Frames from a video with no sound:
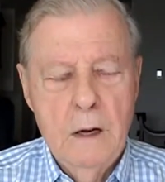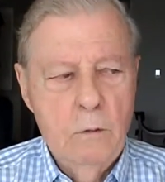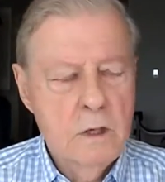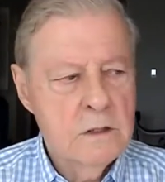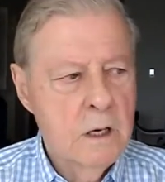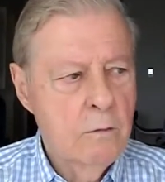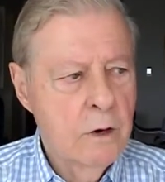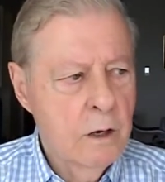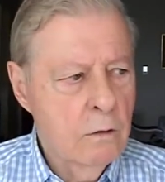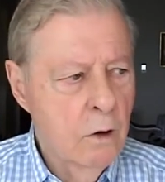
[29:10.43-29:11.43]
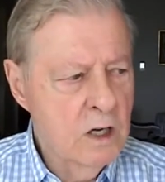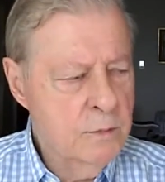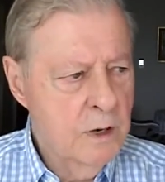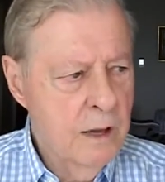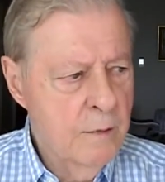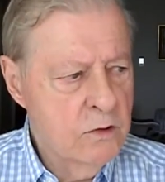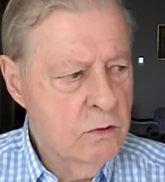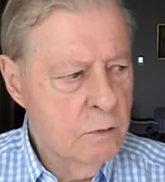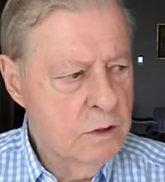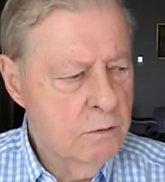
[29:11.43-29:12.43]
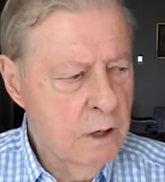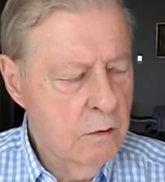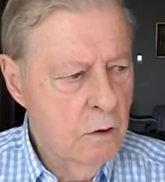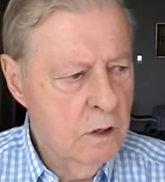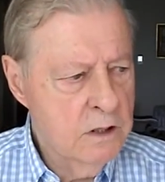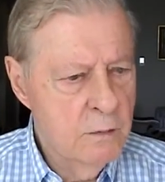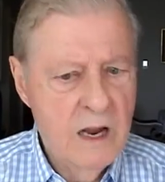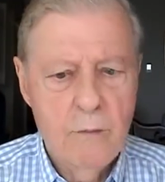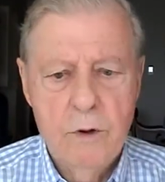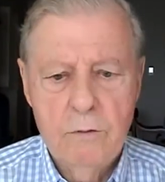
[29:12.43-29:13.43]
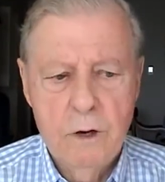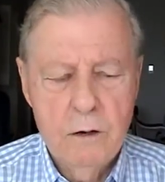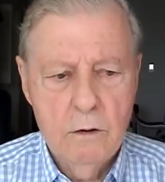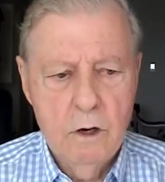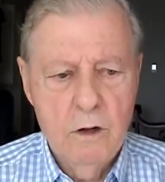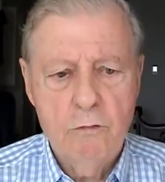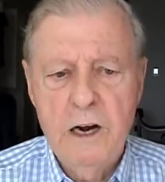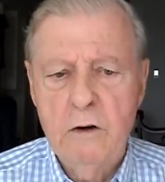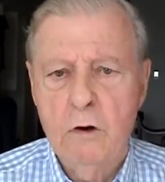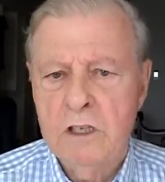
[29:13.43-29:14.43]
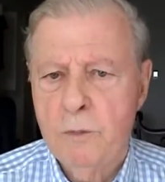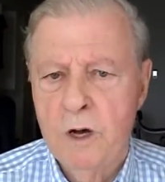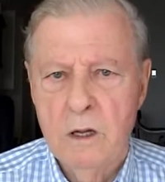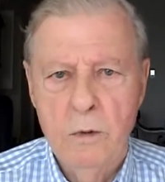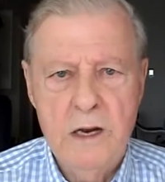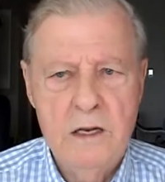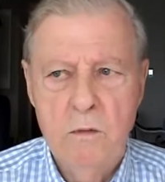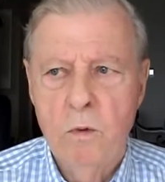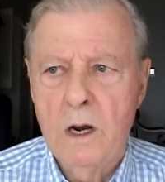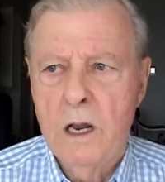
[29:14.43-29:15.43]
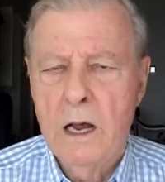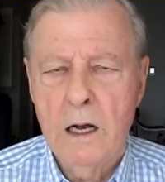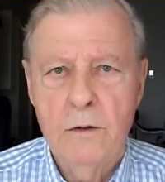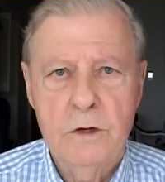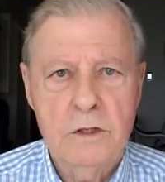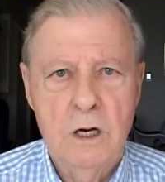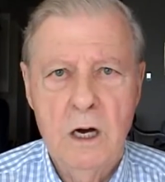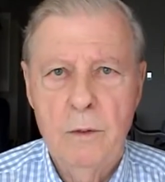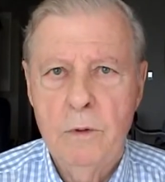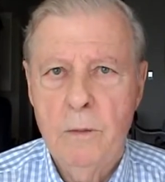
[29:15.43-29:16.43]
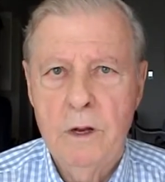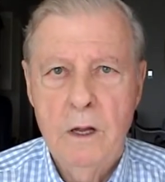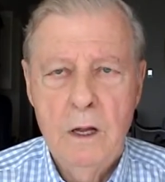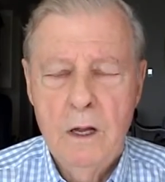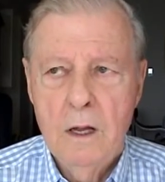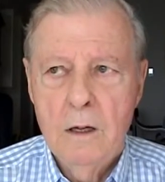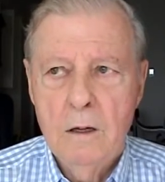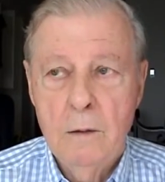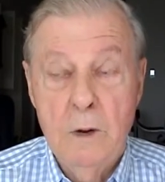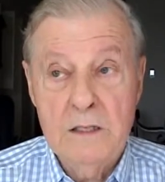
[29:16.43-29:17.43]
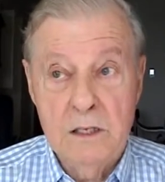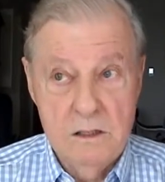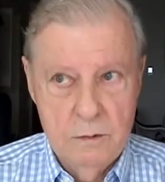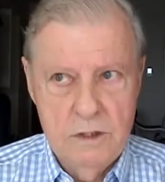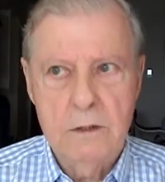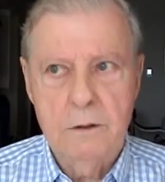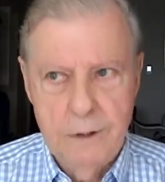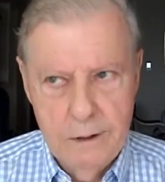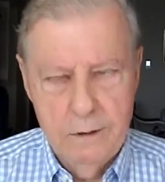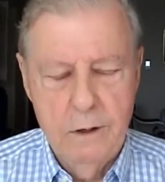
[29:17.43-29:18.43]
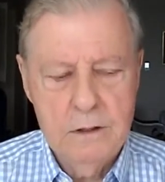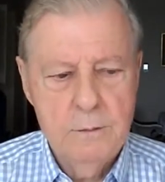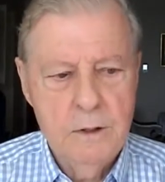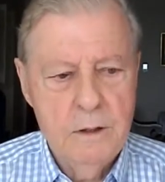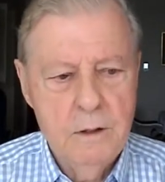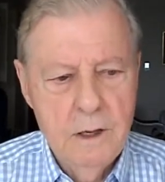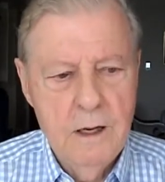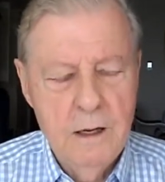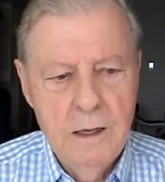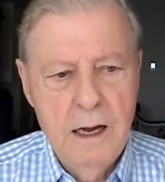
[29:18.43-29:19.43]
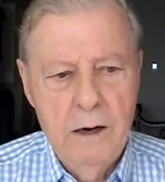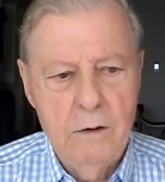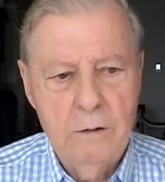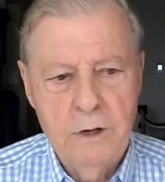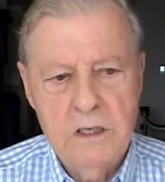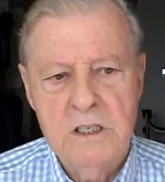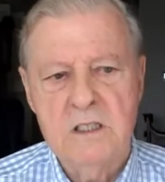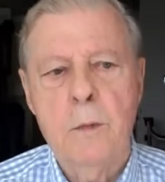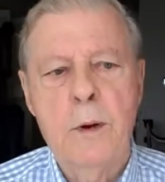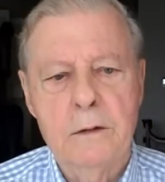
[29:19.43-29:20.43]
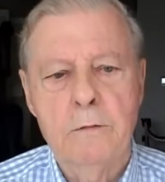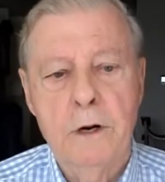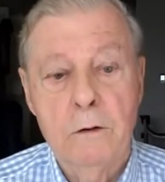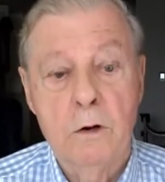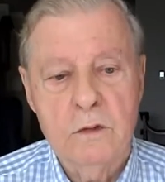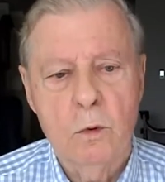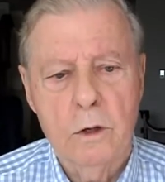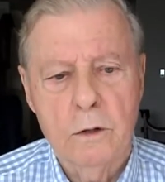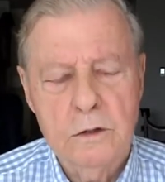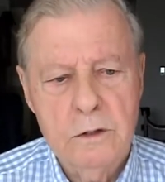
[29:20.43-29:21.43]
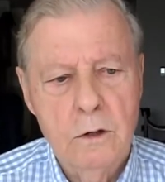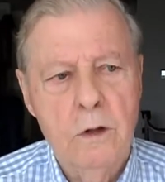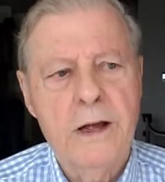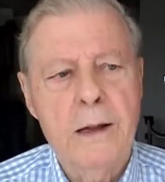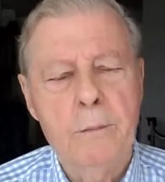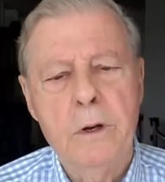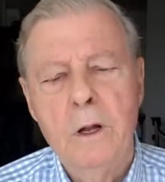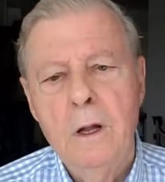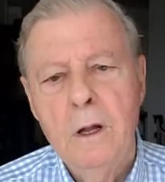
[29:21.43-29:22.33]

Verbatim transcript: I want to say Red Cross, but I'm not sure it was Red Cross. It may have been Red Cross. The Red Cross, by the way, did one mm-hmm. heck of a job. I mean, mm-hmm. my sister was in the Red Cross, but and I heard criticism about the Red Cross workers and all that, but